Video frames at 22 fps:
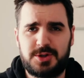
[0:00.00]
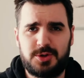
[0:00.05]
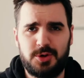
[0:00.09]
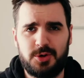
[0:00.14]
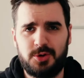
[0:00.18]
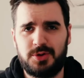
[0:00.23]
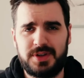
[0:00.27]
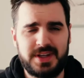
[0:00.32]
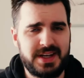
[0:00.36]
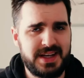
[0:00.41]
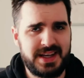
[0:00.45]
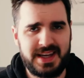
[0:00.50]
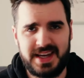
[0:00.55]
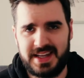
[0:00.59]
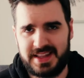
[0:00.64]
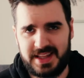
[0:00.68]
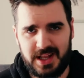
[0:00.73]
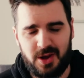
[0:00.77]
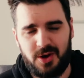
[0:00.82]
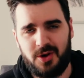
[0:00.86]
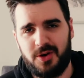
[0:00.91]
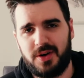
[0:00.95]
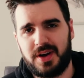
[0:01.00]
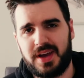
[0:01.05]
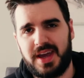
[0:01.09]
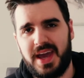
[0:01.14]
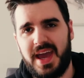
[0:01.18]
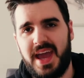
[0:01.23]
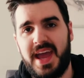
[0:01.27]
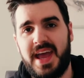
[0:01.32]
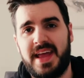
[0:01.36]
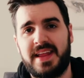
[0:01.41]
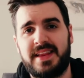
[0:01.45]
two didn't get along
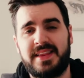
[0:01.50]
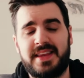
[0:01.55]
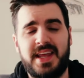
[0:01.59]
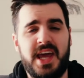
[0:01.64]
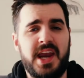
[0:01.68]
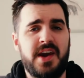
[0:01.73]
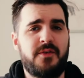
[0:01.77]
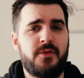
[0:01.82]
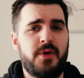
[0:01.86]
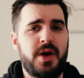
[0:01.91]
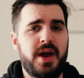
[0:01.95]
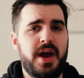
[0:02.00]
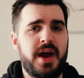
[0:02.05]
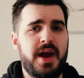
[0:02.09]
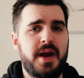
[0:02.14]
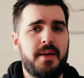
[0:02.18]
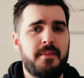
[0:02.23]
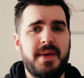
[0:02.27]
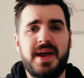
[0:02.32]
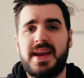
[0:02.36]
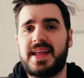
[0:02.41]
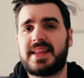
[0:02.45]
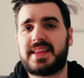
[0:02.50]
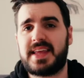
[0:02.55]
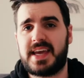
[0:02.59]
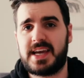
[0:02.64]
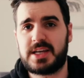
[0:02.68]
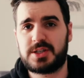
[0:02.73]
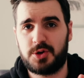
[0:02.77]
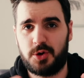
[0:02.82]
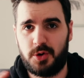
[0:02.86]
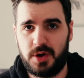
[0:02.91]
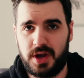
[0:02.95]
and there were many
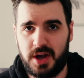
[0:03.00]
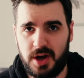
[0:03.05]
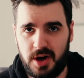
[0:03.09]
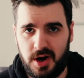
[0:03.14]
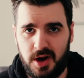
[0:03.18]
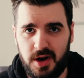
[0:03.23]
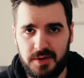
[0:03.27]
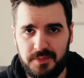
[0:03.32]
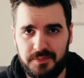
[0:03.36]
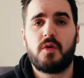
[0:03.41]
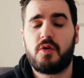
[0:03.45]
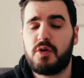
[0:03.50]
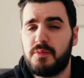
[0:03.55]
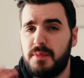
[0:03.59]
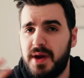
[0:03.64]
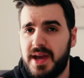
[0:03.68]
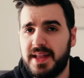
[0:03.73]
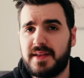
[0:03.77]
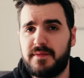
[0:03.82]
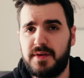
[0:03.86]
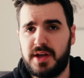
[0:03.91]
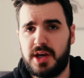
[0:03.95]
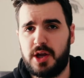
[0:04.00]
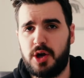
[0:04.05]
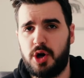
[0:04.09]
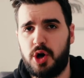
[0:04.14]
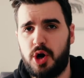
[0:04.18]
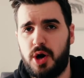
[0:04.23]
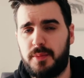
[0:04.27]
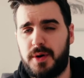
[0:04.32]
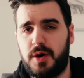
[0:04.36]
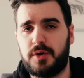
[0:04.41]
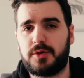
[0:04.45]
things going on. We made a video
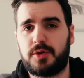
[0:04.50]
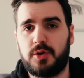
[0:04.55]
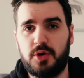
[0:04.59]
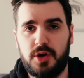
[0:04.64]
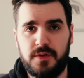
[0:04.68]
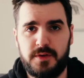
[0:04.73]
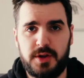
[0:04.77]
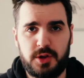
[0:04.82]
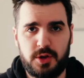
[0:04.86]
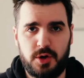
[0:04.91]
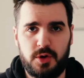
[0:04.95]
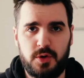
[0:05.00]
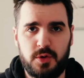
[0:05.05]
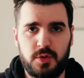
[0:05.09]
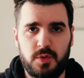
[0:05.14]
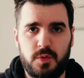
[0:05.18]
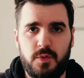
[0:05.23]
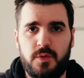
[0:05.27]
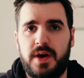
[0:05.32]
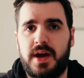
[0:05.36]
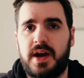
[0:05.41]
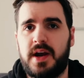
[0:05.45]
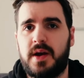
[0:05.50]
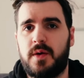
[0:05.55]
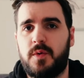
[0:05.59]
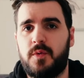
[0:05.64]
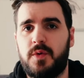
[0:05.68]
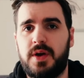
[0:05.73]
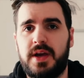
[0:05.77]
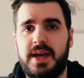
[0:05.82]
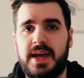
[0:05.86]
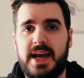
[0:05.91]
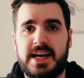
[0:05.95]
about Louis Vuitton where
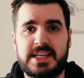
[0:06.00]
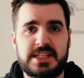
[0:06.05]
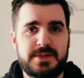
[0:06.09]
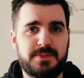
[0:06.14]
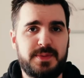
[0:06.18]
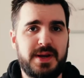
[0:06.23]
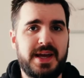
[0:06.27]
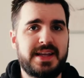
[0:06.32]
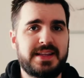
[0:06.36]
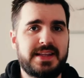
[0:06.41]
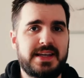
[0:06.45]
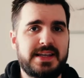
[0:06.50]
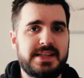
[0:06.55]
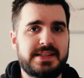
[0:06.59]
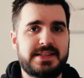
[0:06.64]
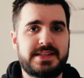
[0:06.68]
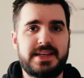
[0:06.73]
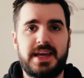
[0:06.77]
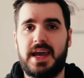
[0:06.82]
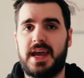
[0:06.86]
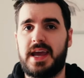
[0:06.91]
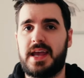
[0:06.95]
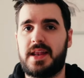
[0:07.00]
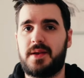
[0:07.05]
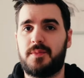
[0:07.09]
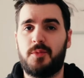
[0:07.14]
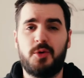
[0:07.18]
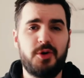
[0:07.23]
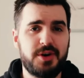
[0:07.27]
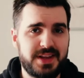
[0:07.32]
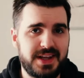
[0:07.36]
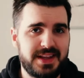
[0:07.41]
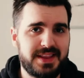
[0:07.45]
we explain this in
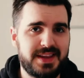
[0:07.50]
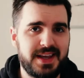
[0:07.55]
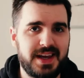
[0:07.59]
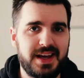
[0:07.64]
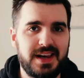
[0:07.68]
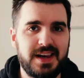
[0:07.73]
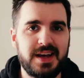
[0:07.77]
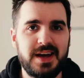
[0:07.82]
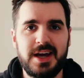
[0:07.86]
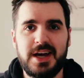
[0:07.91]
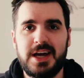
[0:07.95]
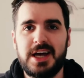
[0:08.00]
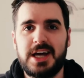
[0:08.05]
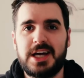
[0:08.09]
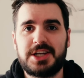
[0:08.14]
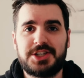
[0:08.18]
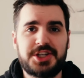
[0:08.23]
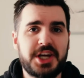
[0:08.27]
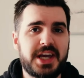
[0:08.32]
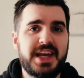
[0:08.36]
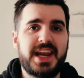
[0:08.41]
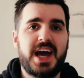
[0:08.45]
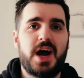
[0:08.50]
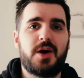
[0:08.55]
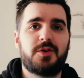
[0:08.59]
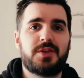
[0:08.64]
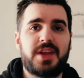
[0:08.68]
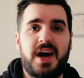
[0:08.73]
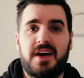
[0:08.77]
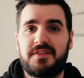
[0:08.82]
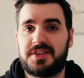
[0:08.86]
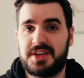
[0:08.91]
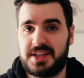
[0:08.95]
more detail. Check it
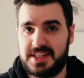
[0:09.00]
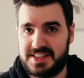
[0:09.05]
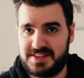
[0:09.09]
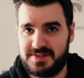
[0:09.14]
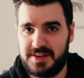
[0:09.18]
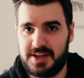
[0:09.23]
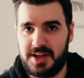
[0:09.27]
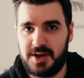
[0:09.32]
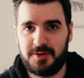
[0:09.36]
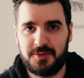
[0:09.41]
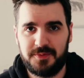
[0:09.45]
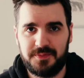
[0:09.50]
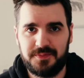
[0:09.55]
out after this video.